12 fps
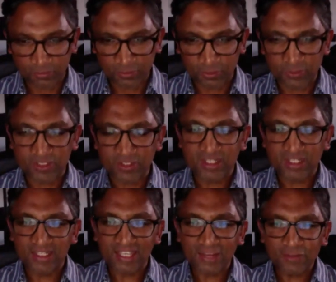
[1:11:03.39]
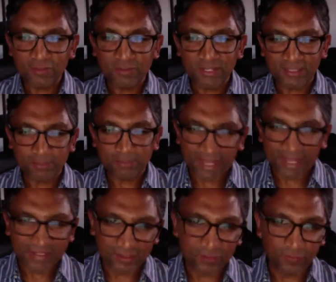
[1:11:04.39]
because you really have to make it
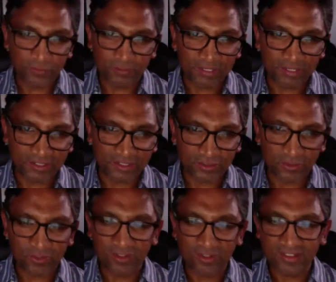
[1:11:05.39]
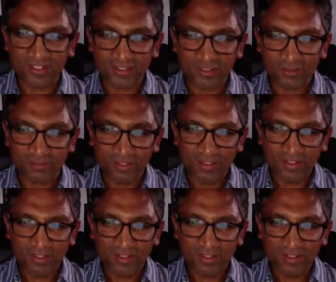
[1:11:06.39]
practical for the patient. You can't tell them,